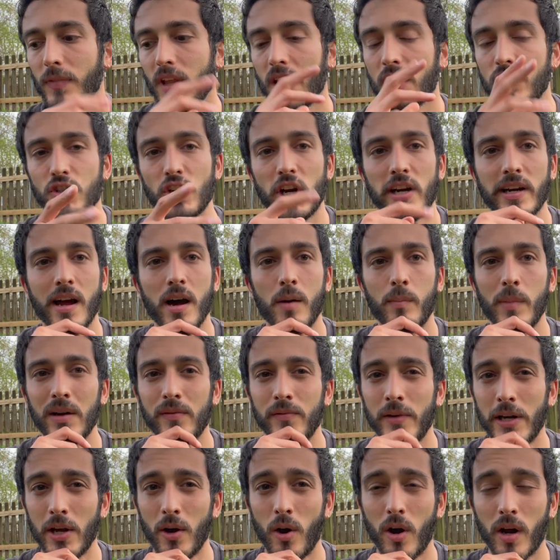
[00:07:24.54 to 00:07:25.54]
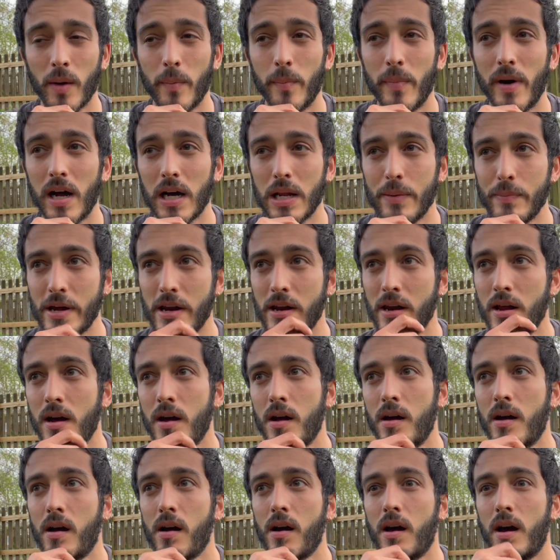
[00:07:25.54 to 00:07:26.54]
check out my video on embodiment.
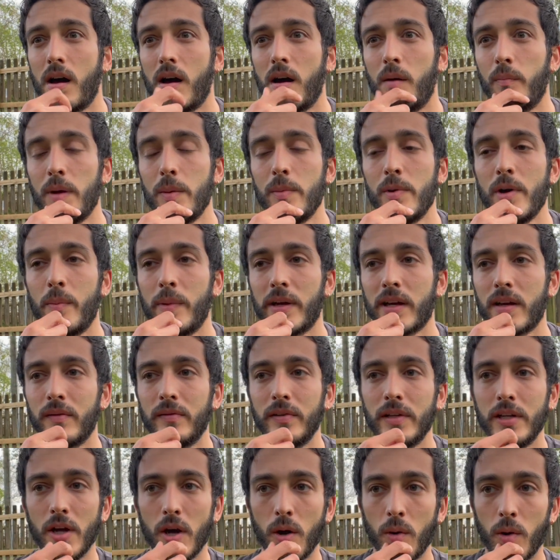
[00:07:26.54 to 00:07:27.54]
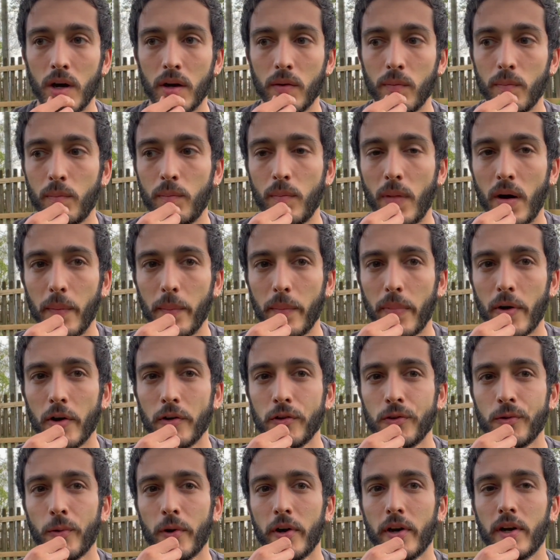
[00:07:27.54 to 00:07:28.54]
Maybe I'll make a video on
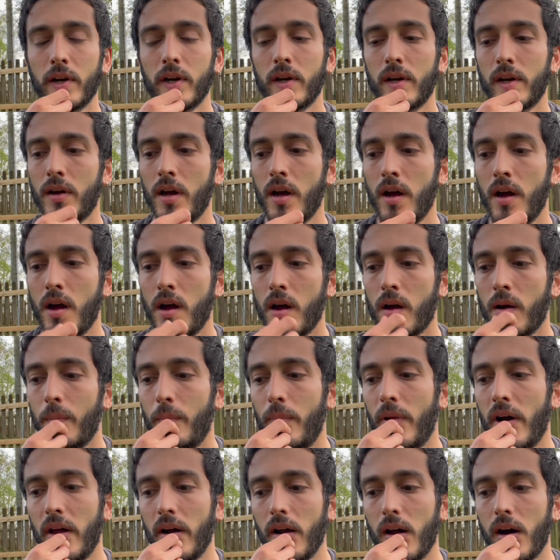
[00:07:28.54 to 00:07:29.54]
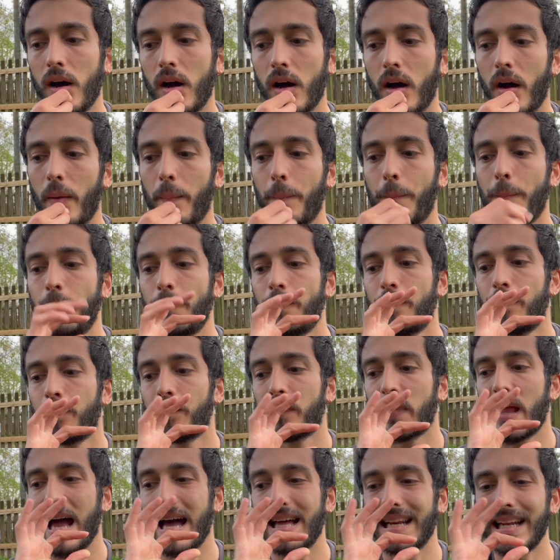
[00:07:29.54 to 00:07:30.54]
parts work. But
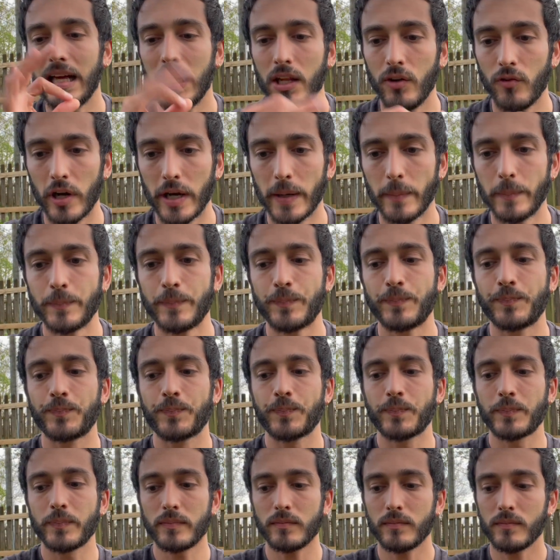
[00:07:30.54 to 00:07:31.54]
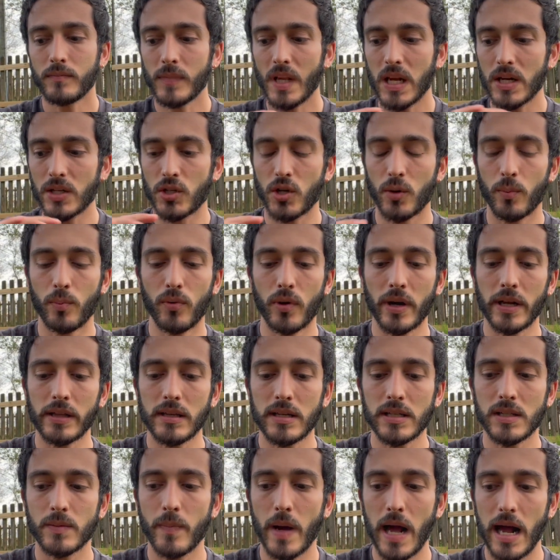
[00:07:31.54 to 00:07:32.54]
at any rate, to bring
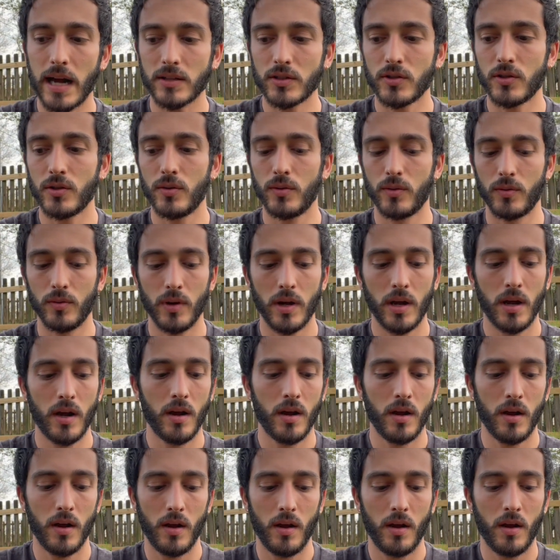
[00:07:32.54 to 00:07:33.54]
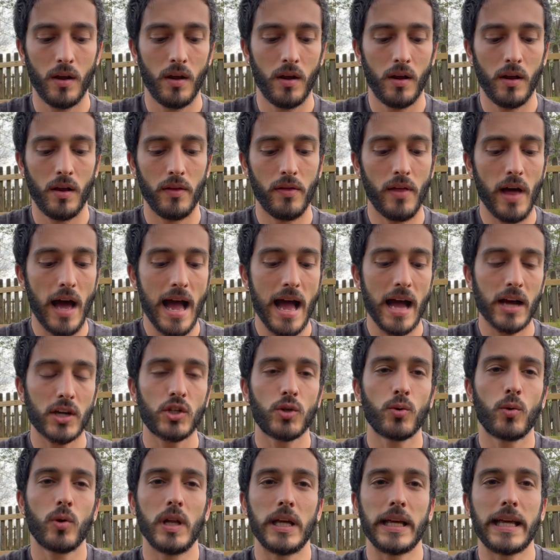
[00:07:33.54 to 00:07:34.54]
this back to the
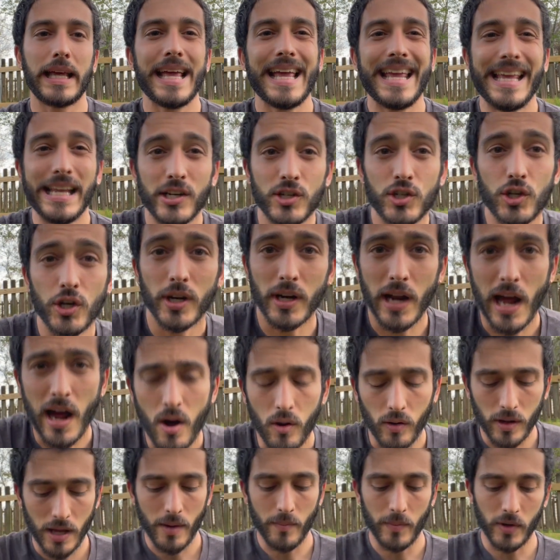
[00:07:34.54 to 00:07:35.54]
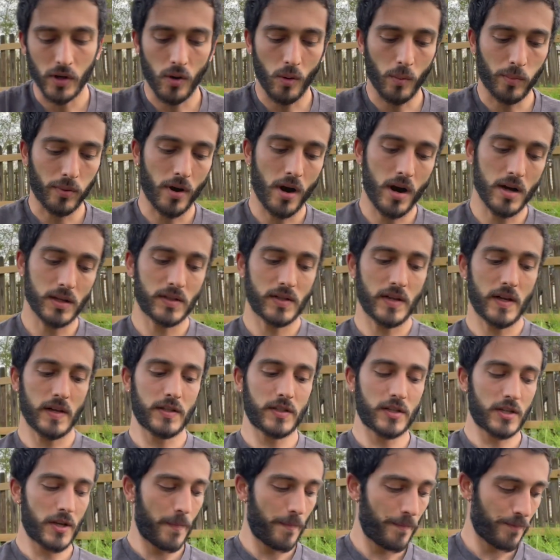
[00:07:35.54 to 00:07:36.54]
actual, like, ancient alchemical
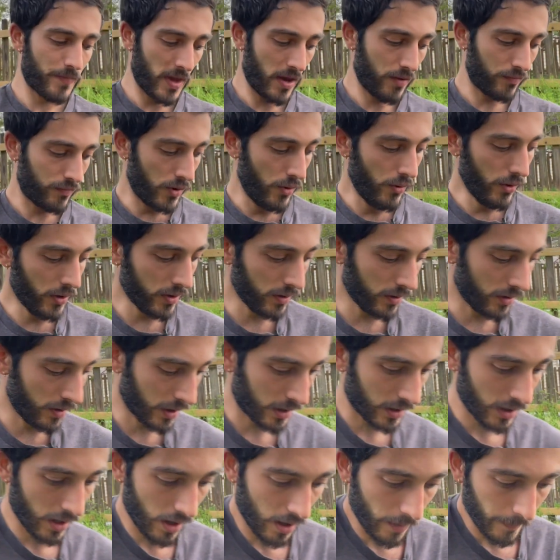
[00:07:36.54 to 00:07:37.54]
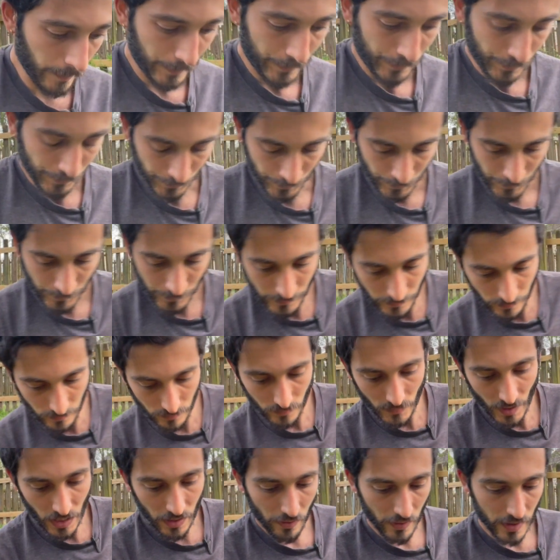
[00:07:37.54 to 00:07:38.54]
process, if you were to look up
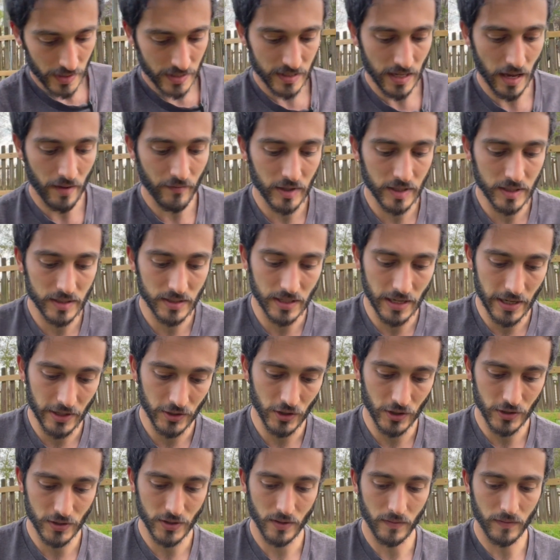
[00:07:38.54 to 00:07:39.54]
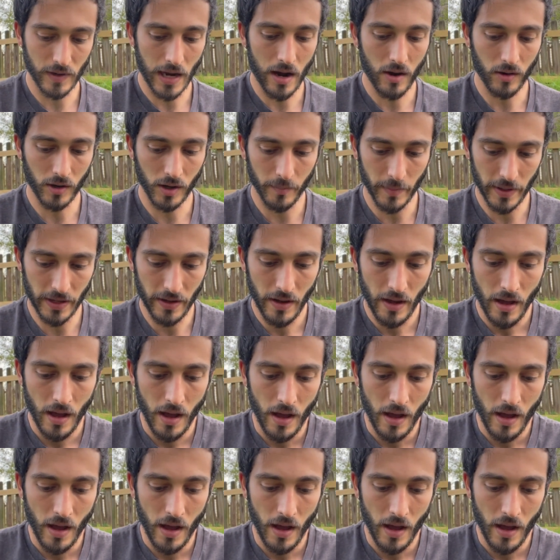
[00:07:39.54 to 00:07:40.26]
the 7 stages of alchemy, one